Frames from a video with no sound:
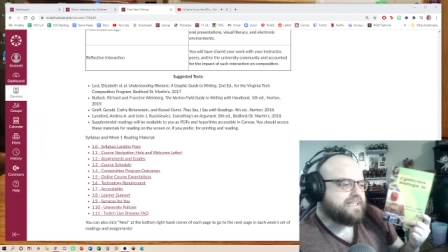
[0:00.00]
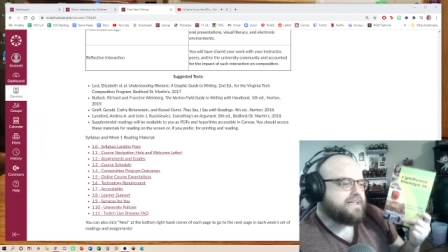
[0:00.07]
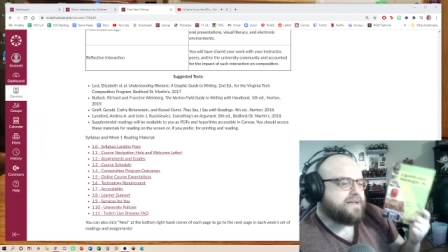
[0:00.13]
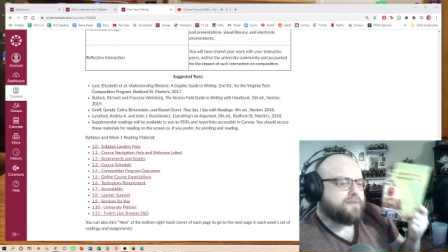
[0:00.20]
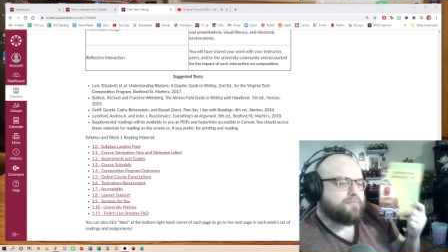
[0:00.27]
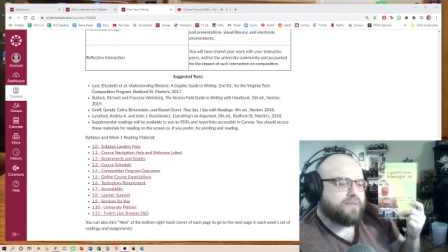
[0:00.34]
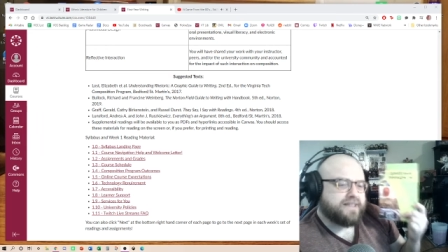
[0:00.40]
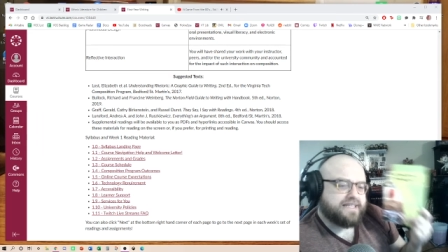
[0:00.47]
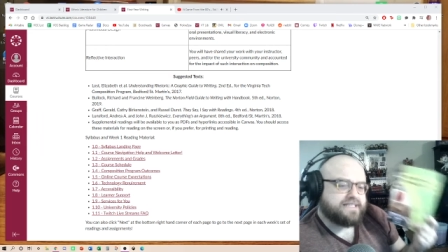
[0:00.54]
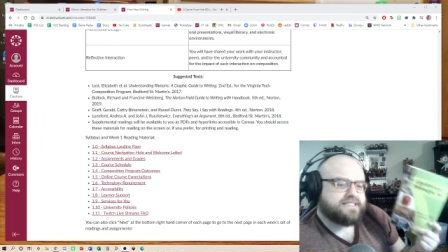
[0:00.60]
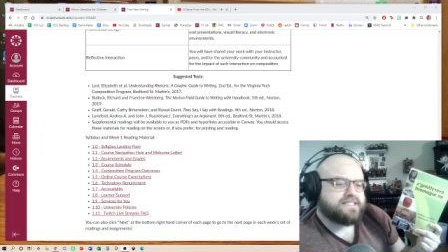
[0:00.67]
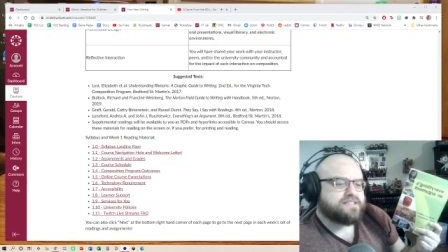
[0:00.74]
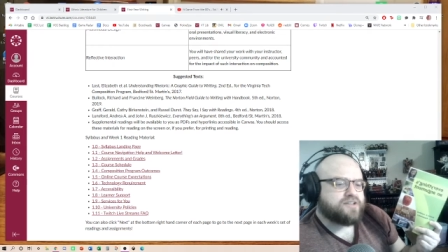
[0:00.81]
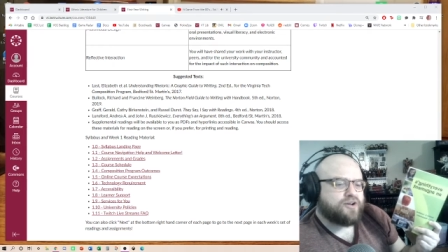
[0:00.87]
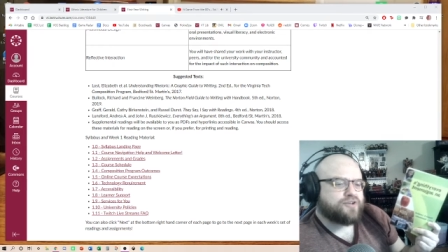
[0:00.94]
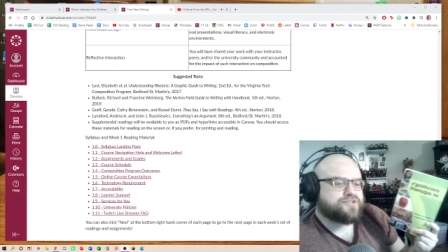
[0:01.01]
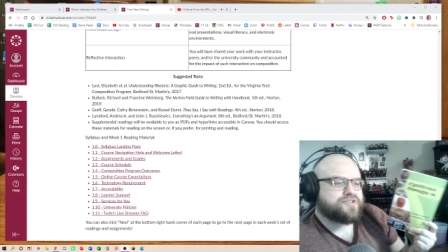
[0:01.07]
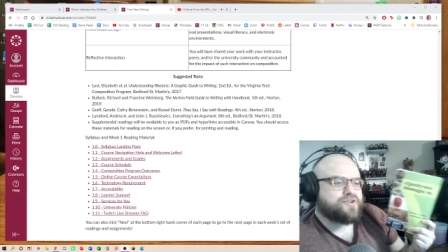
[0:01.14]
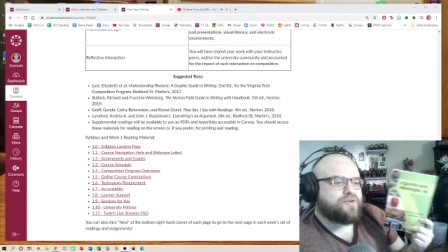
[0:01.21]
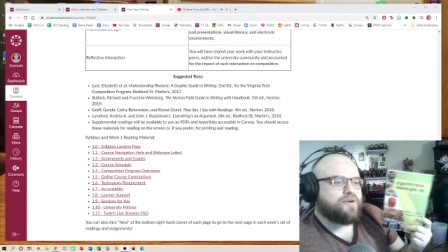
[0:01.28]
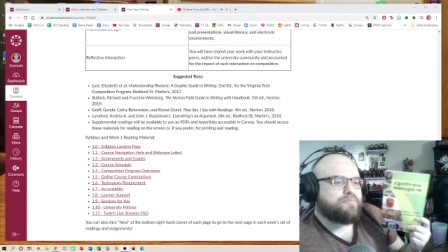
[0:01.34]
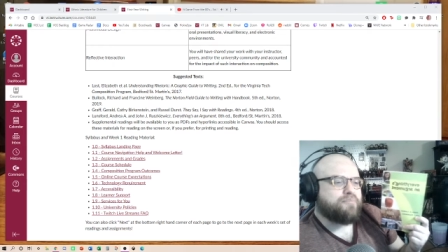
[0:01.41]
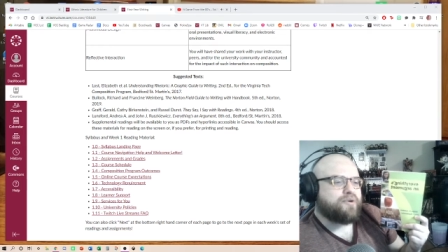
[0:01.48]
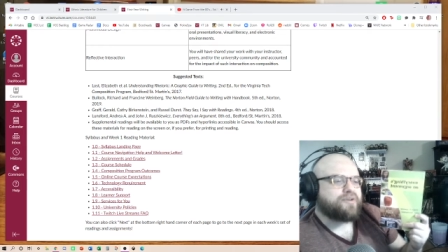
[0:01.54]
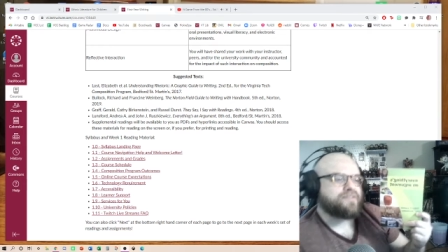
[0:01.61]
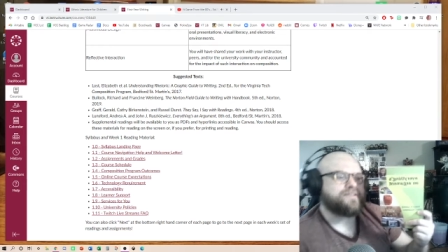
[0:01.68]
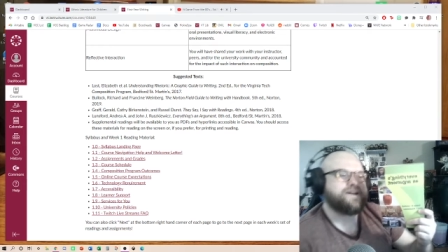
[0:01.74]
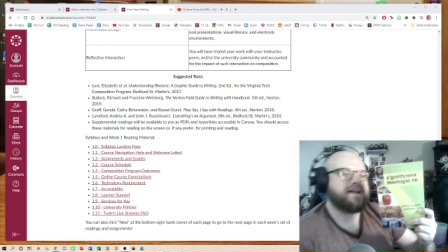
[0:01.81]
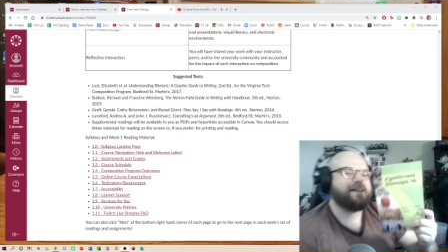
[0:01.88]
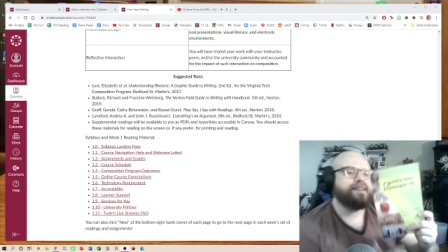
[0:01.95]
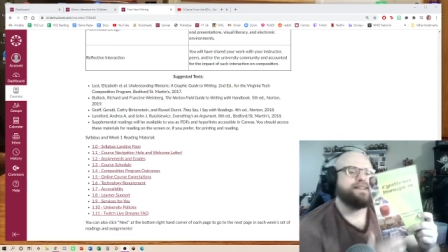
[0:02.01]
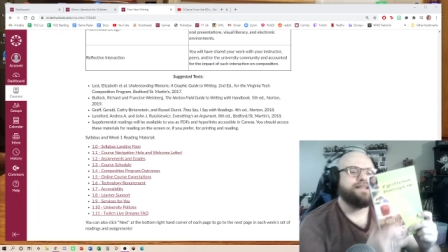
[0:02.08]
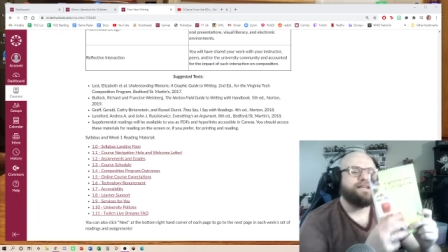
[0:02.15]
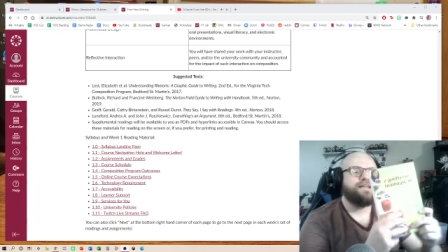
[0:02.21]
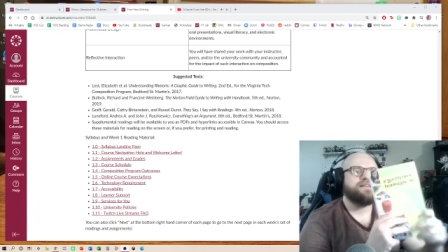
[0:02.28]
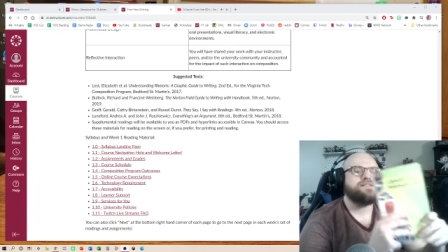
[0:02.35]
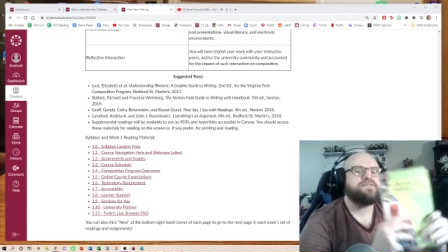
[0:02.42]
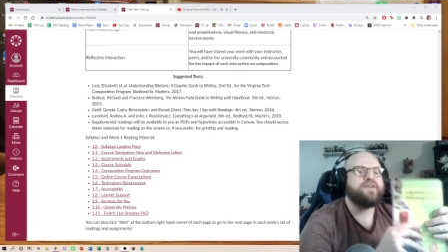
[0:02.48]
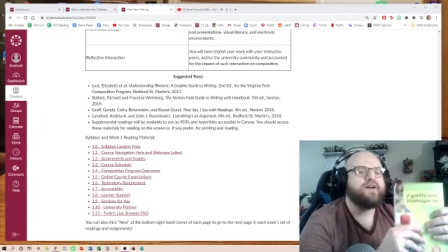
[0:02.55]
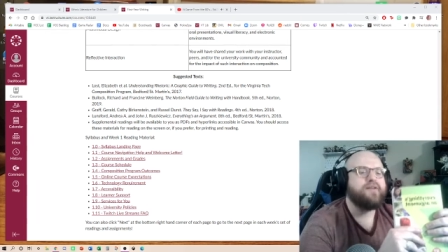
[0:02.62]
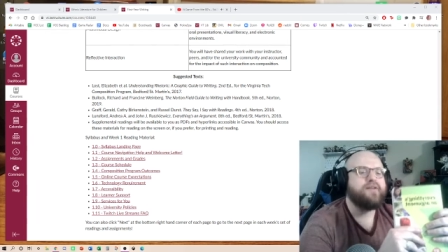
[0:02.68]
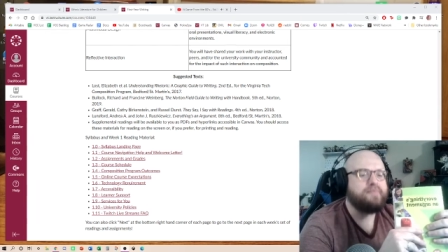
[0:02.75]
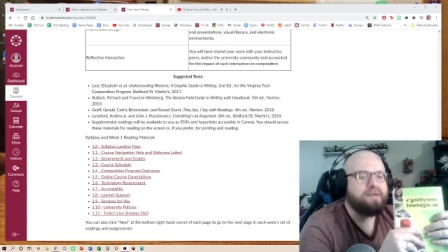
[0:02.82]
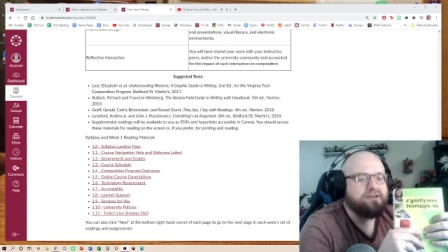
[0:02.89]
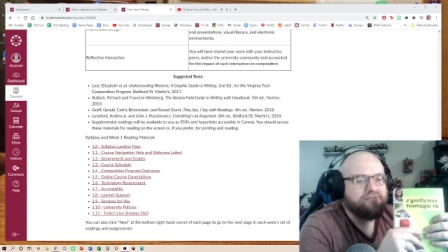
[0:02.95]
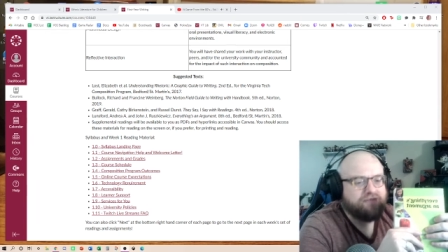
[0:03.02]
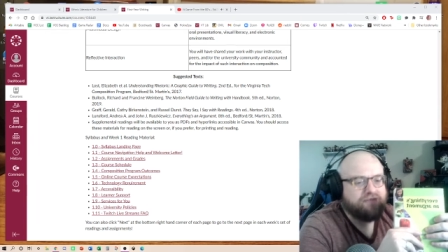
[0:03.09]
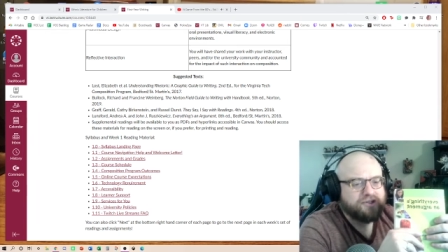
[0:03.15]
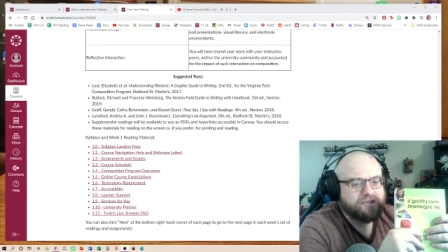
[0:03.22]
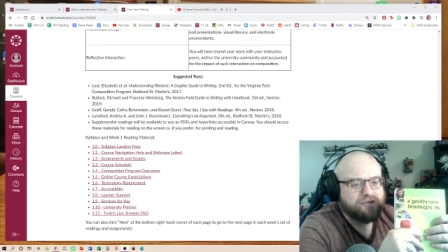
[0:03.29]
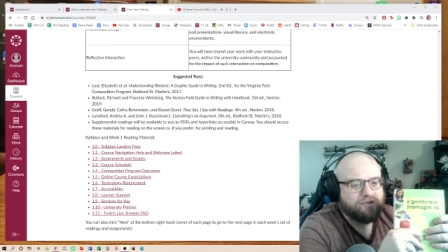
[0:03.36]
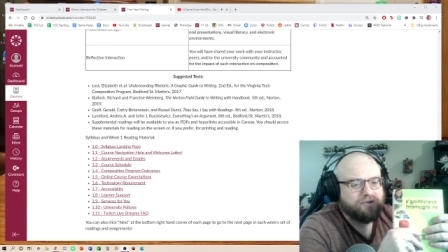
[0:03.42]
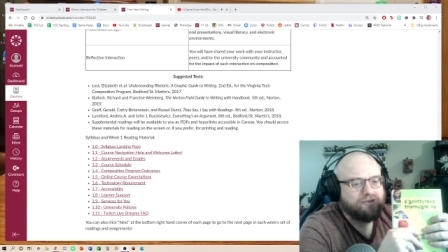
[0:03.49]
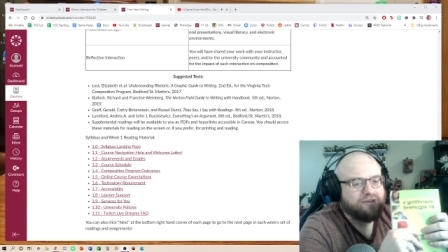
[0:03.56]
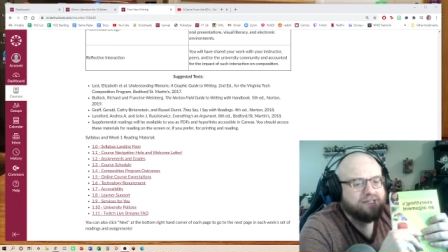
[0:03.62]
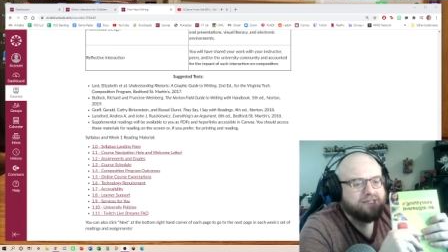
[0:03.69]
But this is also a book that I think is very beneficial